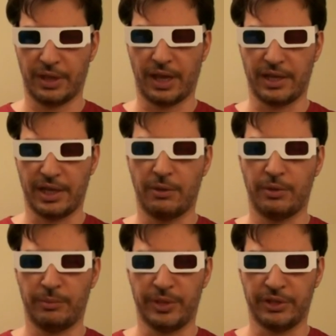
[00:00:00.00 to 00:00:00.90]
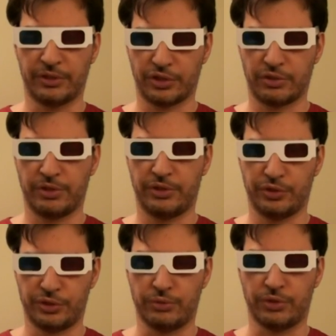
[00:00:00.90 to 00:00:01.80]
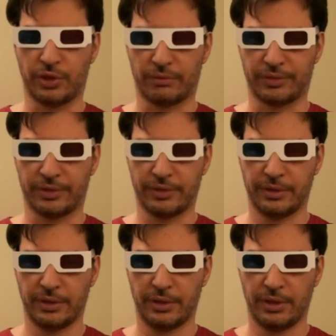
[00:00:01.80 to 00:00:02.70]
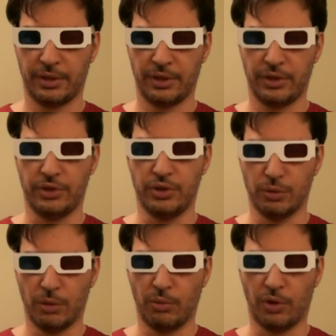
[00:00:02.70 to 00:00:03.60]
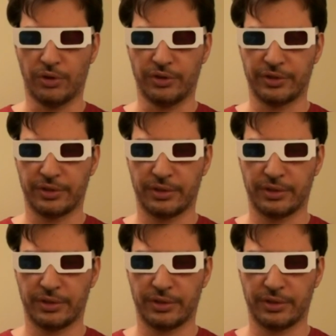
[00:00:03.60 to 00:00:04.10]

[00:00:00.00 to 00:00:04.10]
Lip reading: And they will be in touch with you soon, Coughlan. You are warned.